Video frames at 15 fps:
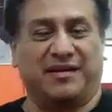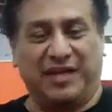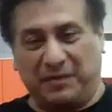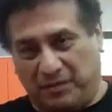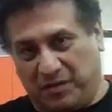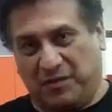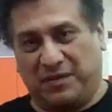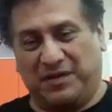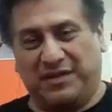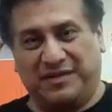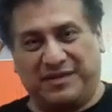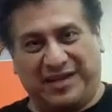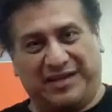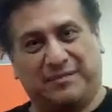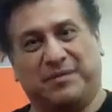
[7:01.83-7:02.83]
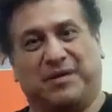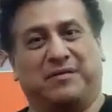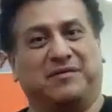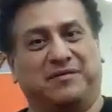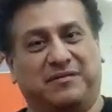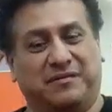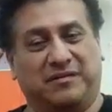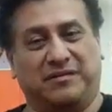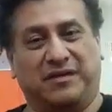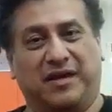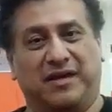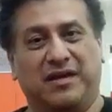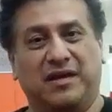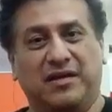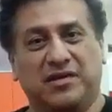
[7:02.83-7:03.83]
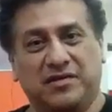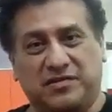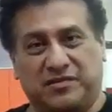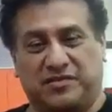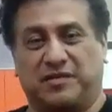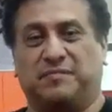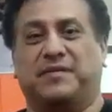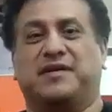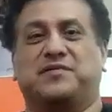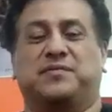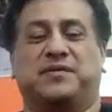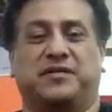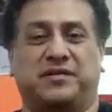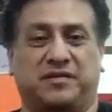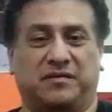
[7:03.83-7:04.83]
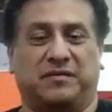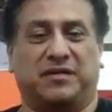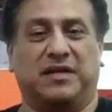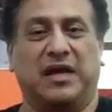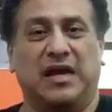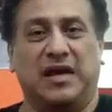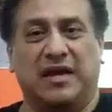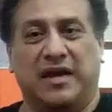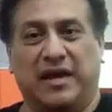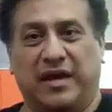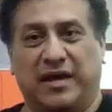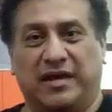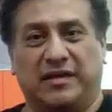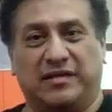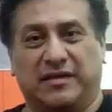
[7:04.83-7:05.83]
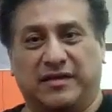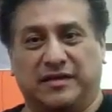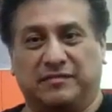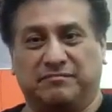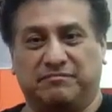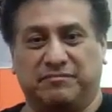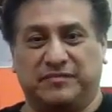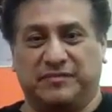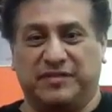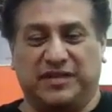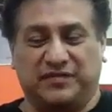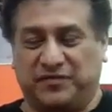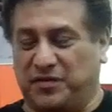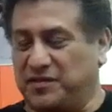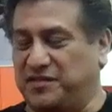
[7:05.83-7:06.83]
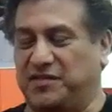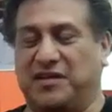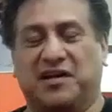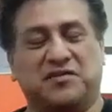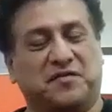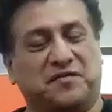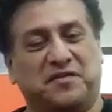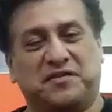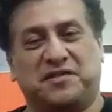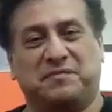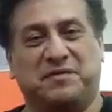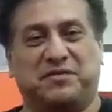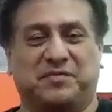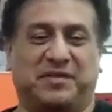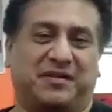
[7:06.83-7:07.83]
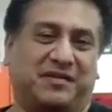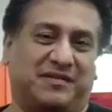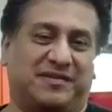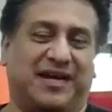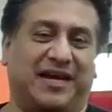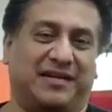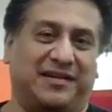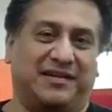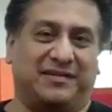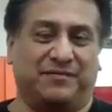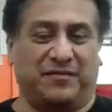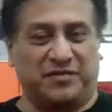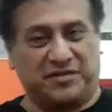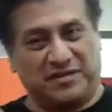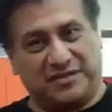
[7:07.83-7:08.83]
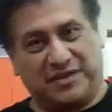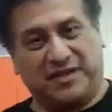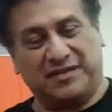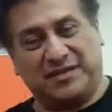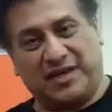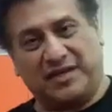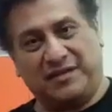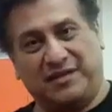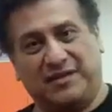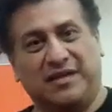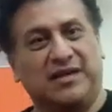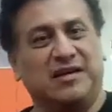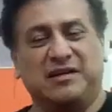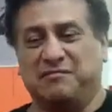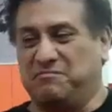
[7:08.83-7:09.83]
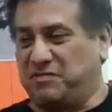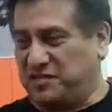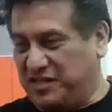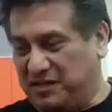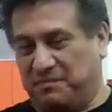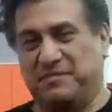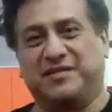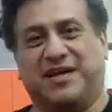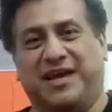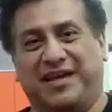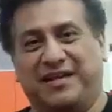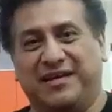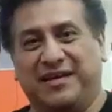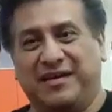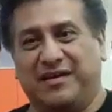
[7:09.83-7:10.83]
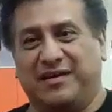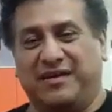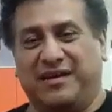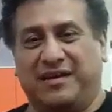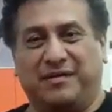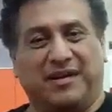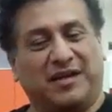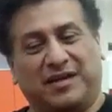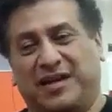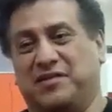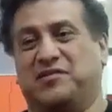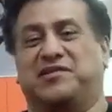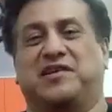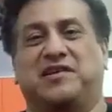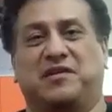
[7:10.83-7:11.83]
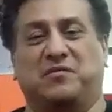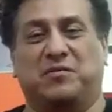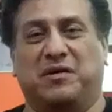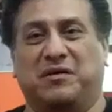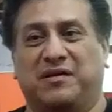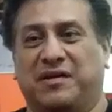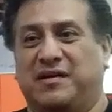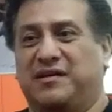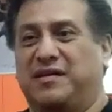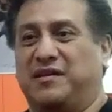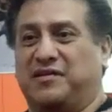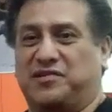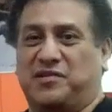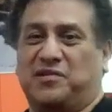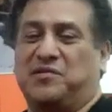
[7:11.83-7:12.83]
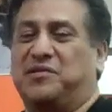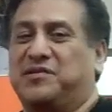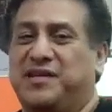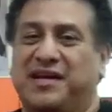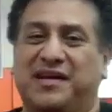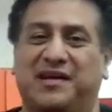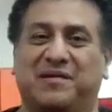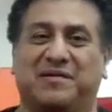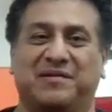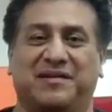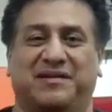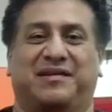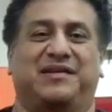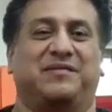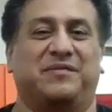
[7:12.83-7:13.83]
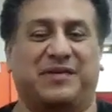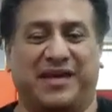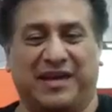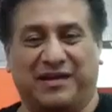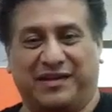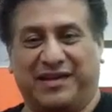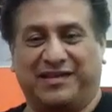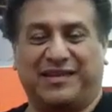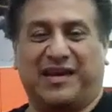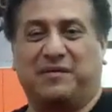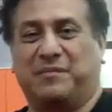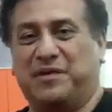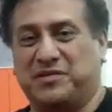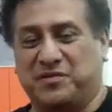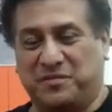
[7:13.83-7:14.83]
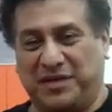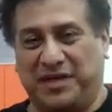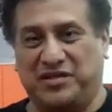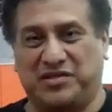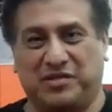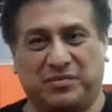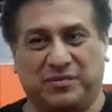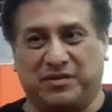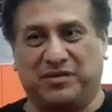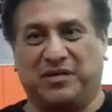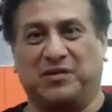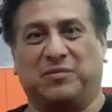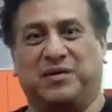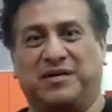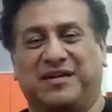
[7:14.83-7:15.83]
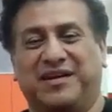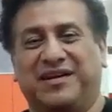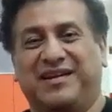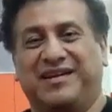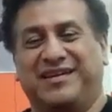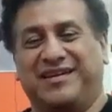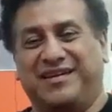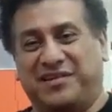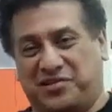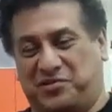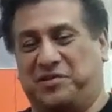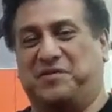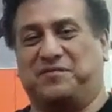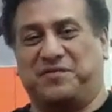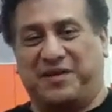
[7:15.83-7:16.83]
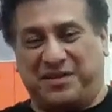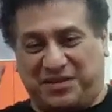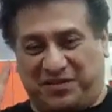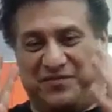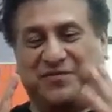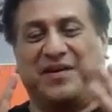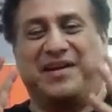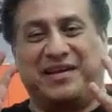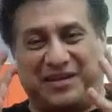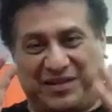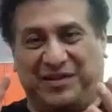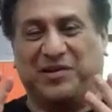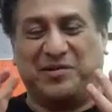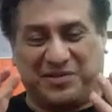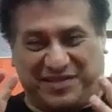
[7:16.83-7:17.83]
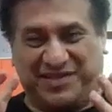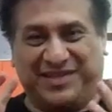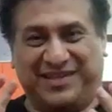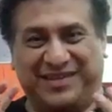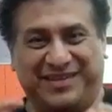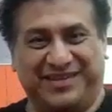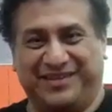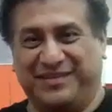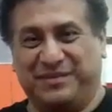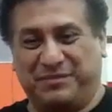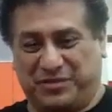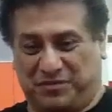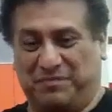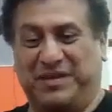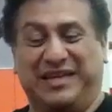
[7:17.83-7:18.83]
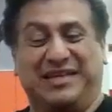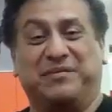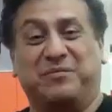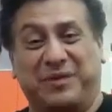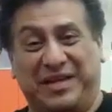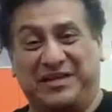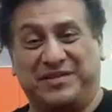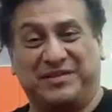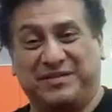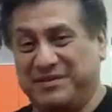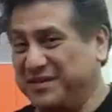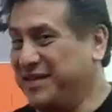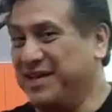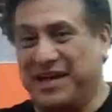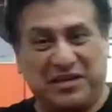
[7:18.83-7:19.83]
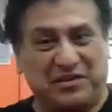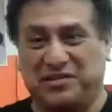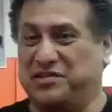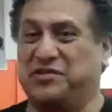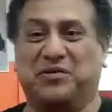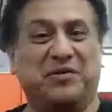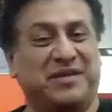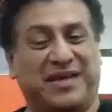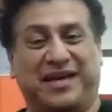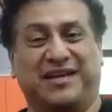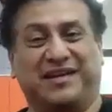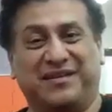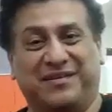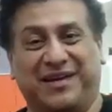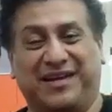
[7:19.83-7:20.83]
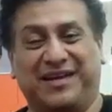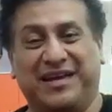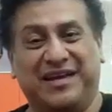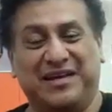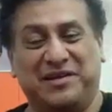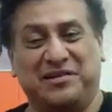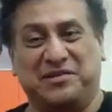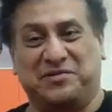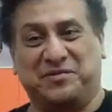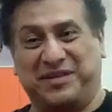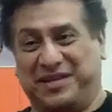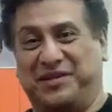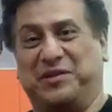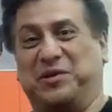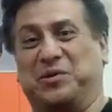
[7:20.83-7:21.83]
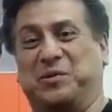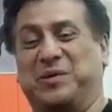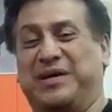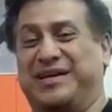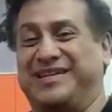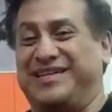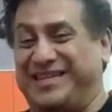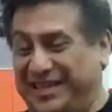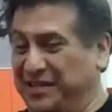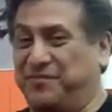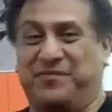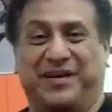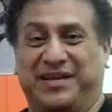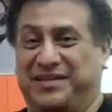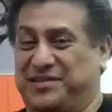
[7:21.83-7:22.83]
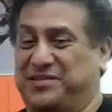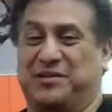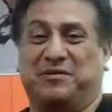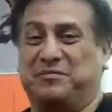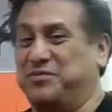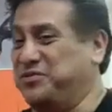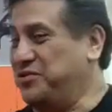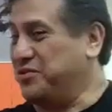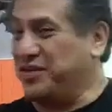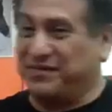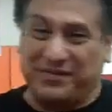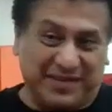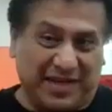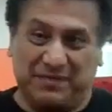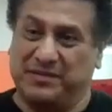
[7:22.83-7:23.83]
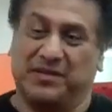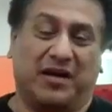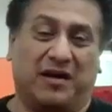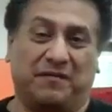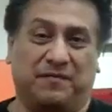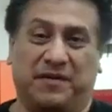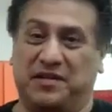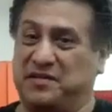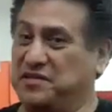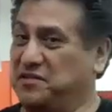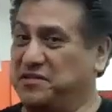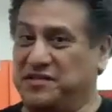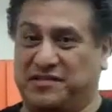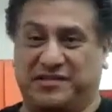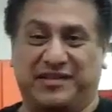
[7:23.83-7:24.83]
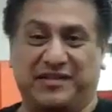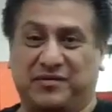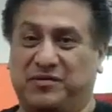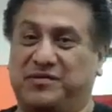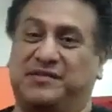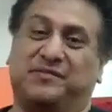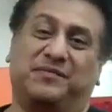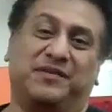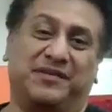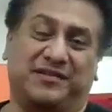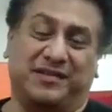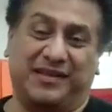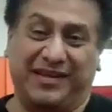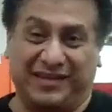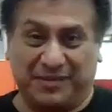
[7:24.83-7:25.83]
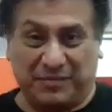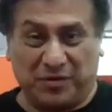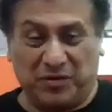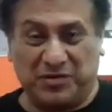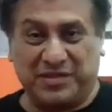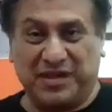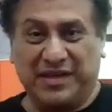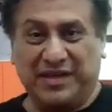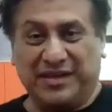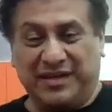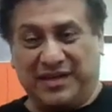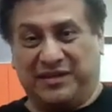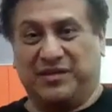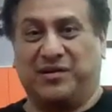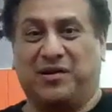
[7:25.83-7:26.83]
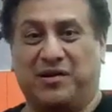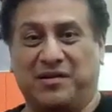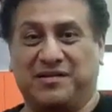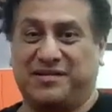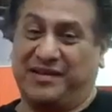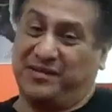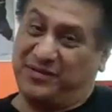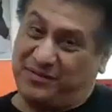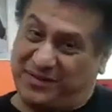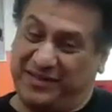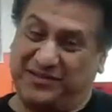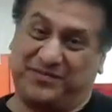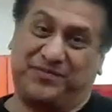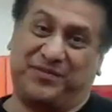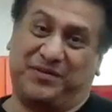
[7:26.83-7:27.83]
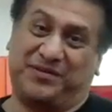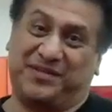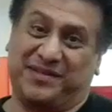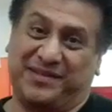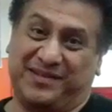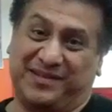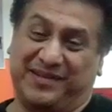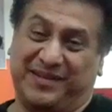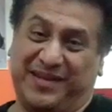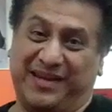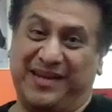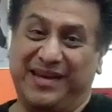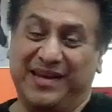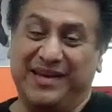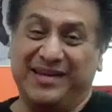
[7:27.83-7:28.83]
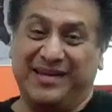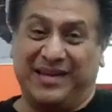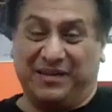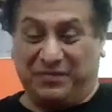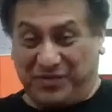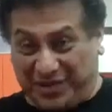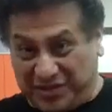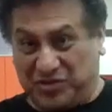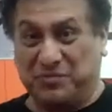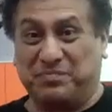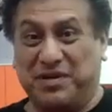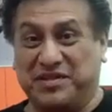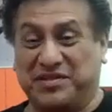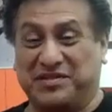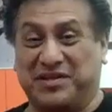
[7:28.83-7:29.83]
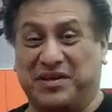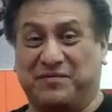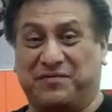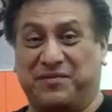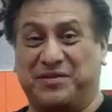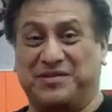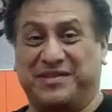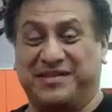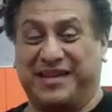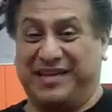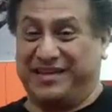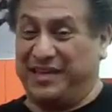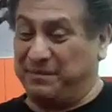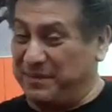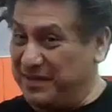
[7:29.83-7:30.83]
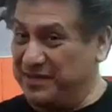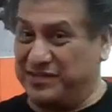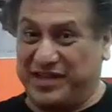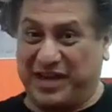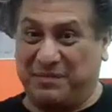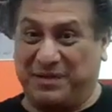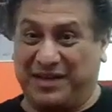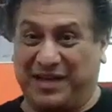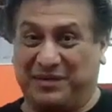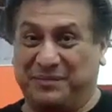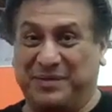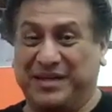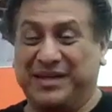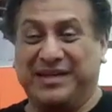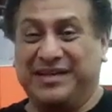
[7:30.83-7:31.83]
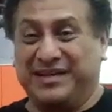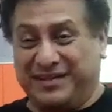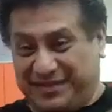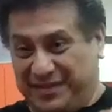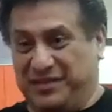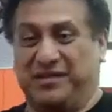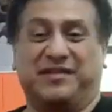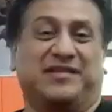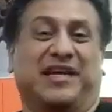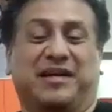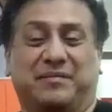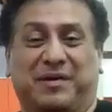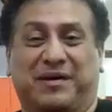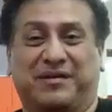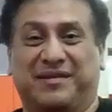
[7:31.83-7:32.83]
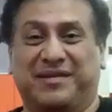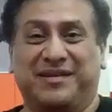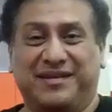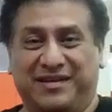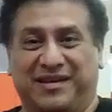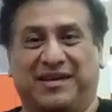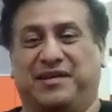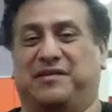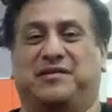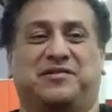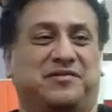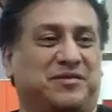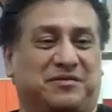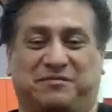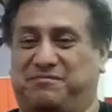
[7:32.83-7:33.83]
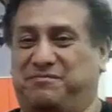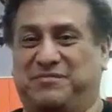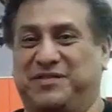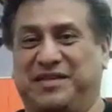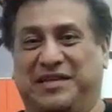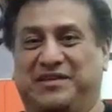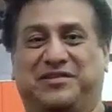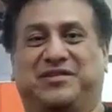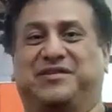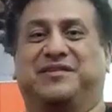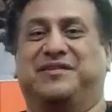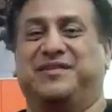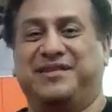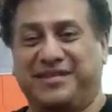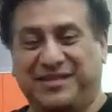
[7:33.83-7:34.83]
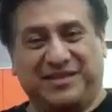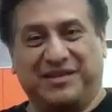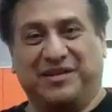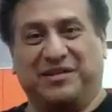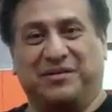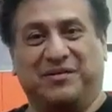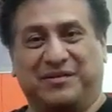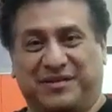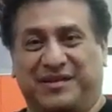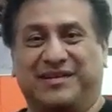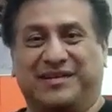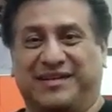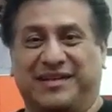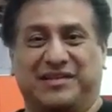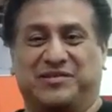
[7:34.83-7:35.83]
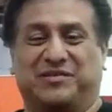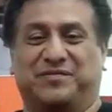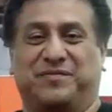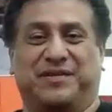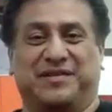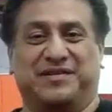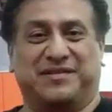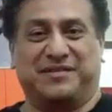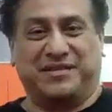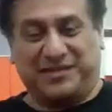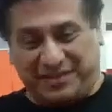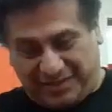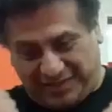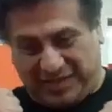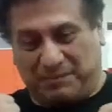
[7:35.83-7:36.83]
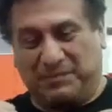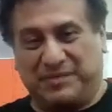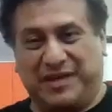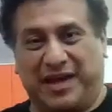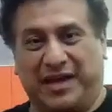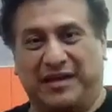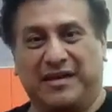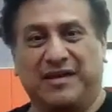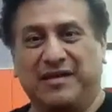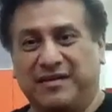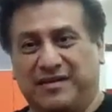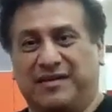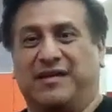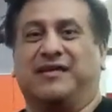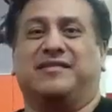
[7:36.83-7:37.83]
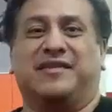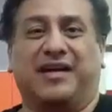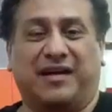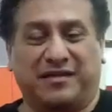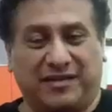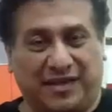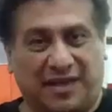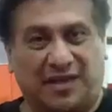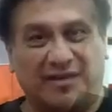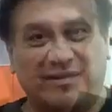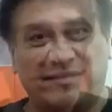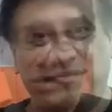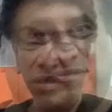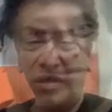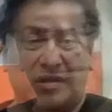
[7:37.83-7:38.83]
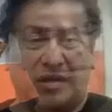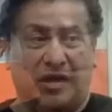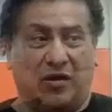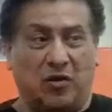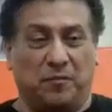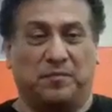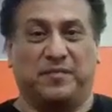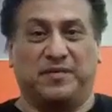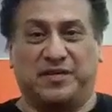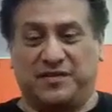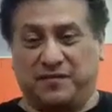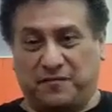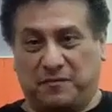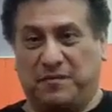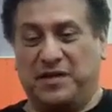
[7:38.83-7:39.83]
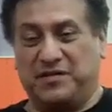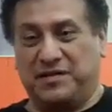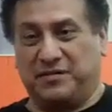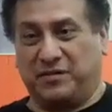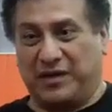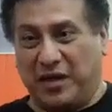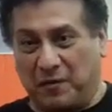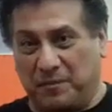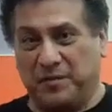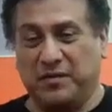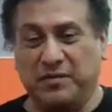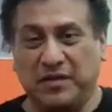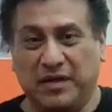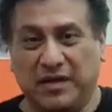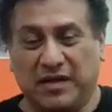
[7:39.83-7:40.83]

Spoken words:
and keep going and take them out. Okay, so it's the best way to do it. And as far as the controversy between tightening versus non-tightening, just keep them tight. And a lot of guys will tell you, well, it'll slow you down and you can't get that much reach. Well, you know what? In a street fight, you're fighting close to medium range, and you're just going at it, right? There's really no defense. It's all, majority of the time, it's offense, and you're just seeing who's the one that's going to hit the most, hit the hardest, and who hits first, okay? And if you get your punches off first and keep on jamming on them, then you're going to take them out, and there's no need to, you know, unclench your fist. Just keep them tight and take out the guy. So I hope this information will help you.